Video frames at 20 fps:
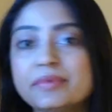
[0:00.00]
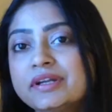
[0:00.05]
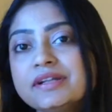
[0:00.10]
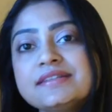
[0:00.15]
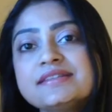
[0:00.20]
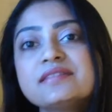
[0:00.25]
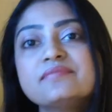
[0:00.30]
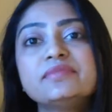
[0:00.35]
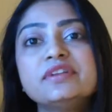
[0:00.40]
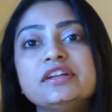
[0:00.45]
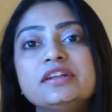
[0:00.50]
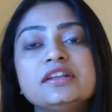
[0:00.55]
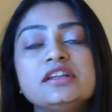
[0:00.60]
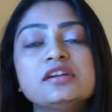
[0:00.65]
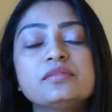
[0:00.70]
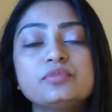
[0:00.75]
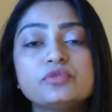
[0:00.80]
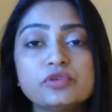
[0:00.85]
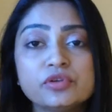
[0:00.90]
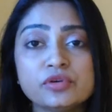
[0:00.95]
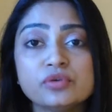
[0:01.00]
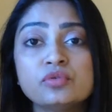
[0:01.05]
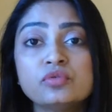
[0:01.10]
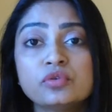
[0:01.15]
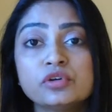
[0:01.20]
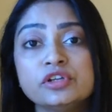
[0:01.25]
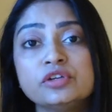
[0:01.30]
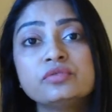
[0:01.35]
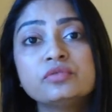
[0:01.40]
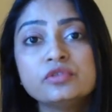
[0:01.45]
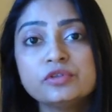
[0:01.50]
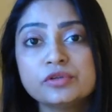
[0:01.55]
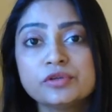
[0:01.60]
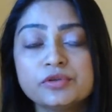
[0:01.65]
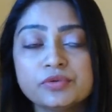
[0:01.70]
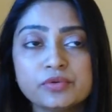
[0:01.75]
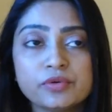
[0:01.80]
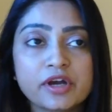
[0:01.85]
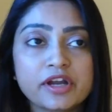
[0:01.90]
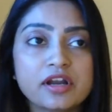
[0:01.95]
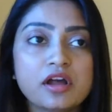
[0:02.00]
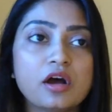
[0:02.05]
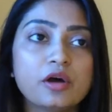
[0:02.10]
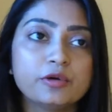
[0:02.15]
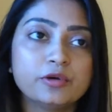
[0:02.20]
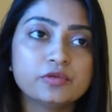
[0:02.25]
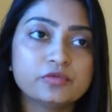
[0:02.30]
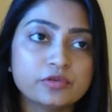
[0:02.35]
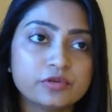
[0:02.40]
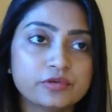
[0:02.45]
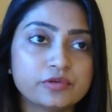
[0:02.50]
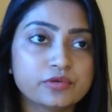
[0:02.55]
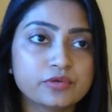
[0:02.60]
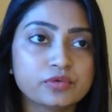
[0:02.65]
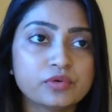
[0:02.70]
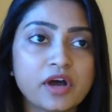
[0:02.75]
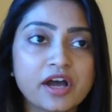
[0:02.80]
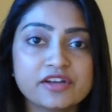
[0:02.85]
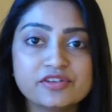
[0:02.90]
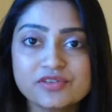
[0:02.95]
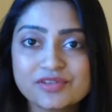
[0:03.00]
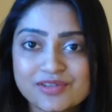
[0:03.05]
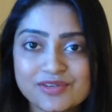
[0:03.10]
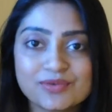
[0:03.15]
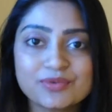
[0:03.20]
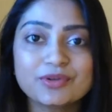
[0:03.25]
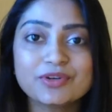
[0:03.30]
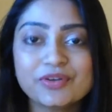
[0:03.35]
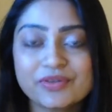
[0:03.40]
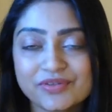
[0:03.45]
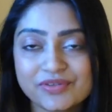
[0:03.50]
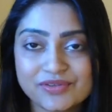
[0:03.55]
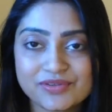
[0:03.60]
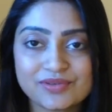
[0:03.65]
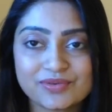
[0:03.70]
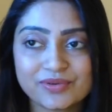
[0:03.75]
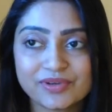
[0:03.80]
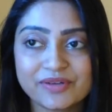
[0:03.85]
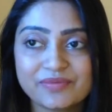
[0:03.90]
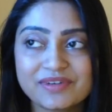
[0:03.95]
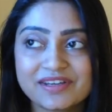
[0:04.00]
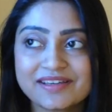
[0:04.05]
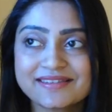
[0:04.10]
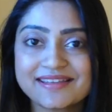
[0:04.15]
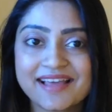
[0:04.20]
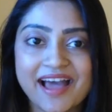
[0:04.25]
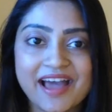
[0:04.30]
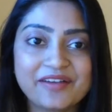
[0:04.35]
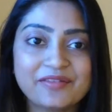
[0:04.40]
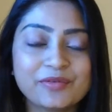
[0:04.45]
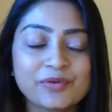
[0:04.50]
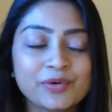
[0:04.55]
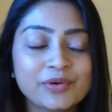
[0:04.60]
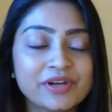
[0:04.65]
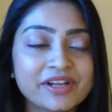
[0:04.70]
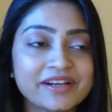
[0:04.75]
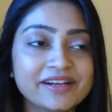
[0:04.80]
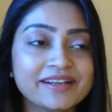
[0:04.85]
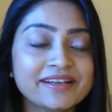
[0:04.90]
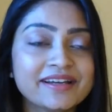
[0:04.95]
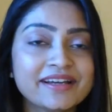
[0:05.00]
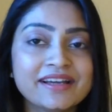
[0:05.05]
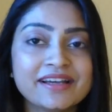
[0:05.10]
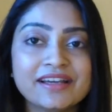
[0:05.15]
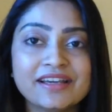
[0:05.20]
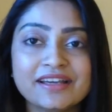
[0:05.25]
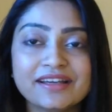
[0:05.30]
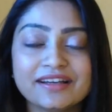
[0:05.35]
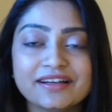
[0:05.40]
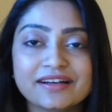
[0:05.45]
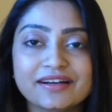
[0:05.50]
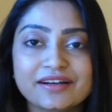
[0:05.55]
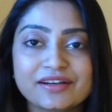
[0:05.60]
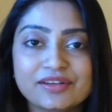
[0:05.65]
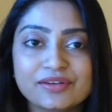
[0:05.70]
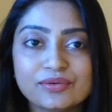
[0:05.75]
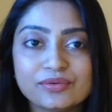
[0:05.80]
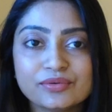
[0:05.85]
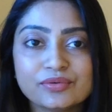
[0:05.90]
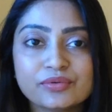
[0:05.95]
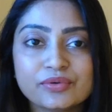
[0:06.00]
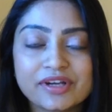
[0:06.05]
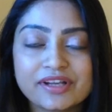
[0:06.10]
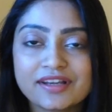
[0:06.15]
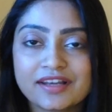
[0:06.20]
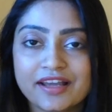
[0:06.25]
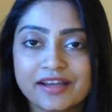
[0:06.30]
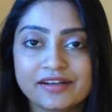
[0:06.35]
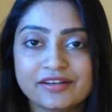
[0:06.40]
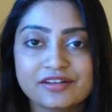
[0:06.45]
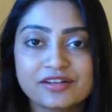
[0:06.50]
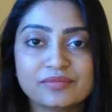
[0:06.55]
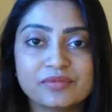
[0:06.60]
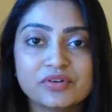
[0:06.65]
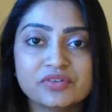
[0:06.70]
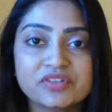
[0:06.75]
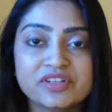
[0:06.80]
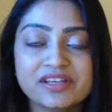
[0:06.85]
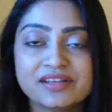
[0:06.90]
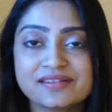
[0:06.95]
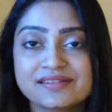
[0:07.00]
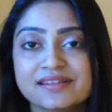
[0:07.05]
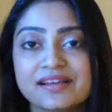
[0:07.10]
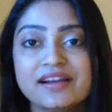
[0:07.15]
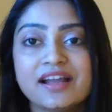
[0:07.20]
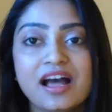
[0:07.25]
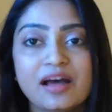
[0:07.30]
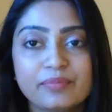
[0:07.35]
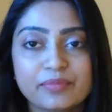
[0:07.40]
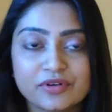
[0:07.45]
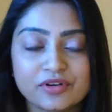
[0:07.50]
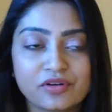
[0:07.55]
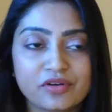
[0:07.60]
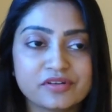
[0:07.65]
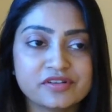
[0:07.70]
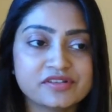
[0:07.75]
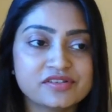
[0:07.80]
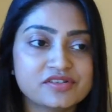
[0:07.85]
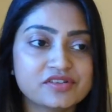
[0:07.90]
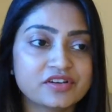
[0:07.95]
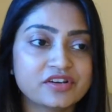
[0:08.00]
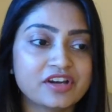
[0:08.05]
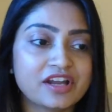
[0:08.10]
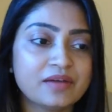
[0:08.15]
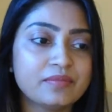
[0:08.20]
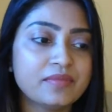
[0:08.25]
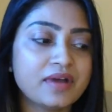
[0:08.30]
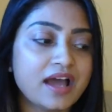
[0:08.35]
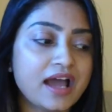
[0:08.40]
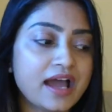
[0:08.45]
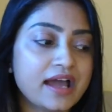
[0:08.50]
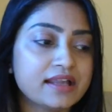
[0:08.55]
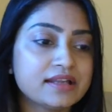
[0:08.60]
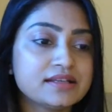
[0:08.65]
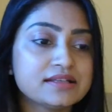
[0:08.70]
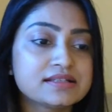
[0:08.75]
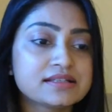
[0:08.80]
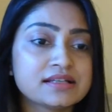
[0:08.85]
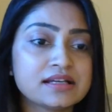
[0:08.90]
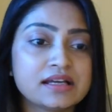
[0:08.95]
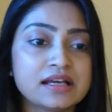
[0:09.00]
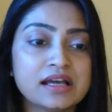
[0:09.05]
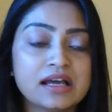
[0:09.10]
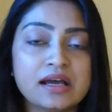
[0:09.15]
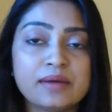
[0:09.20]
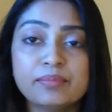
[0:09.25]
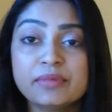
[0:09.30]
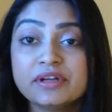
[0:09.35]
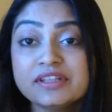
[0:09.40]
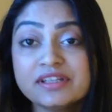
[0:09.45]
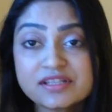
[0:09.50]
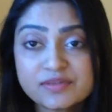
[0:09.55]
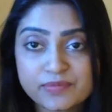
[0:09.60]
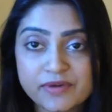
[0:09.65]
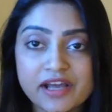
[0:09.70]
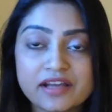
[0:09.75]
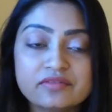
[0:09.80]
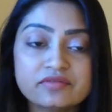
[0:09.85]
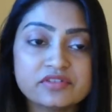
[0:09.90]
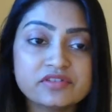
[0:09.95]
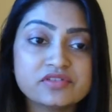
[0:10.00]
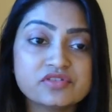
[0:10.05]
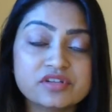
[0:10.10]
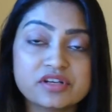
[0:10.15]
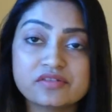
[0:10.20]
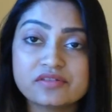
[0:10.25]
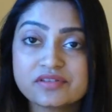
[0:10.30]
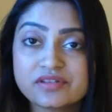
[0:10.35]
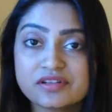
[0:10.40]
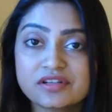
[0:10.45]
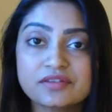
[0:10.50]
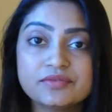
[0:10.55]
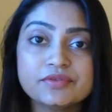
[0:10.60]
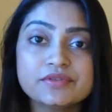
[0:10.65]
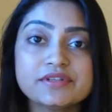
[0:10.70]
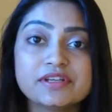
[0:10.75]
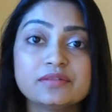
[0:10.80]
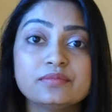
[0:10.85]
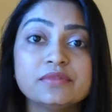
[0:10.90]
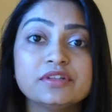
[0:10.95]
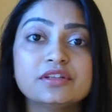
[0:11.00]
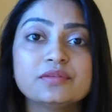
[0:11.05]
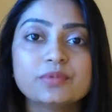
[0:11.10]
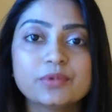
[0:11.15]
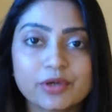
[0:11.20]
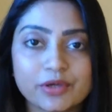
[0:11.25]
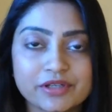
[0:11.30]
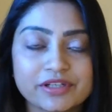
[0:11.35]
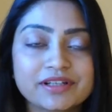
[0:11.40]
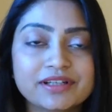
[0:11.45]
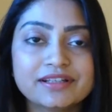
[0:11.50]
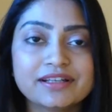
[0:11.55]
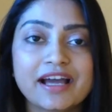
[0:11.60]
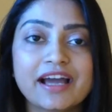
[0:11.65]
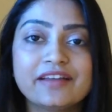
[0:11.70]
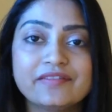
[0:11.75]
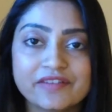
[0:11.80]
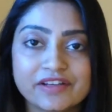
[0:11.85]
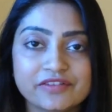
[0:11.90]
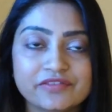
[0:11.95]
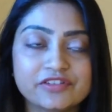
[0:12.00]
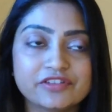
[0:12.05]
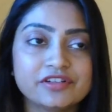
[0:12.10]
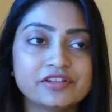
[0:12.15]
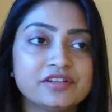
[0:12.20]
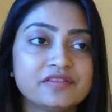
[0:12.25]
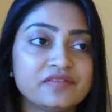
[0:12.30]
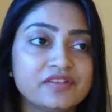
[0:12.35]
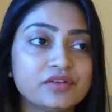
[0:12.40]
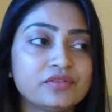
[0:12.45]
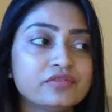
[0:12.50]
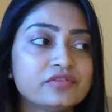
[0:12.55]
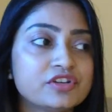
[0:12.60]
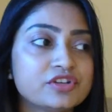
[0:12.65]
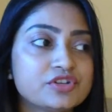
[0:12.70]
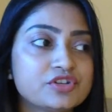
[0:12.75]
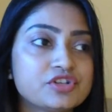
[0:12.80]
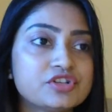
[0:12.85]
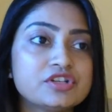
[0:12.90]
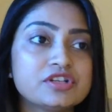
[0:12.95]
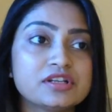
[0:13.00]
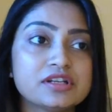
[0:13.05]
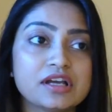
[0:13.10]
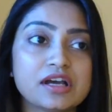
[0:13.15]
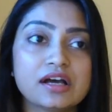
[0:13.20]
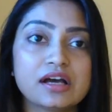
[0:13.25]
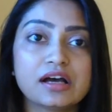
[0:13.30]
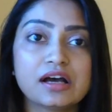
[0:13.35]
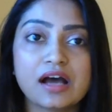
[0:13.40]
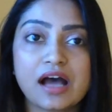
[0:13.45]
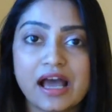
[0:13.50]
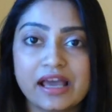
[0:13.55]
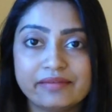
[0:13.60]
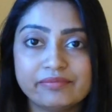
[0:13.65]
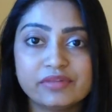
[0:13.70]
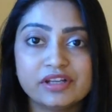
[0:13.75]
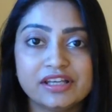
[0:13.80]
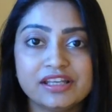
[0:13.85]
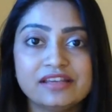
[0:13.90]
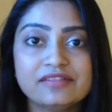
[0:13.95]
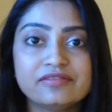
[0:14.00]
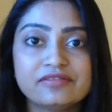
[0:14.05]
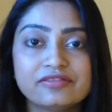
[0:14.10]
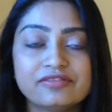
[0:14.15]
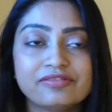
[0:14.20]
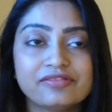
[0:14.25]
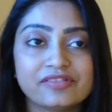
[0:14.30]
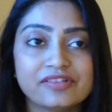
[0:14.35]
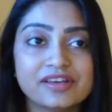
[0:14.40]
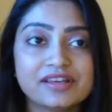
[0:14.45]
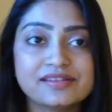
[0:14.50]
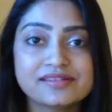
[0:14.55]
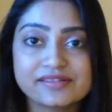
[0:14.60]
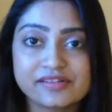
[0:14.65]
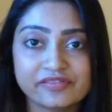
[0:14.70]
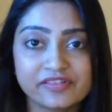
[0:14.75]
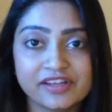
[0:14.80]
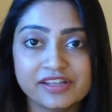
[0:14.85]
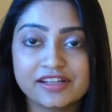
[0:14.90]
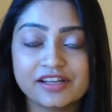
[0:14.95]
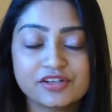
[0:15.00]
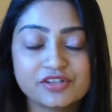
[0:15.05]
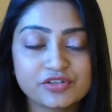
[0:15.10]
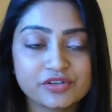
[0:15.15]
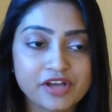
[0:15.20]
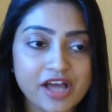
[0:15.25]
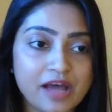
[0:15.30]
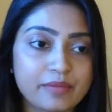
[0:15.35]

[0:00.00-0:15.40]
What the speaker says: but it's completely up to you what you want to do and how you want to do. I just told you the story because I wanted you to enlighten about things that happened on Instagram. But this brand was generous enough to send me the product and wait for the review, which I believe is the way that should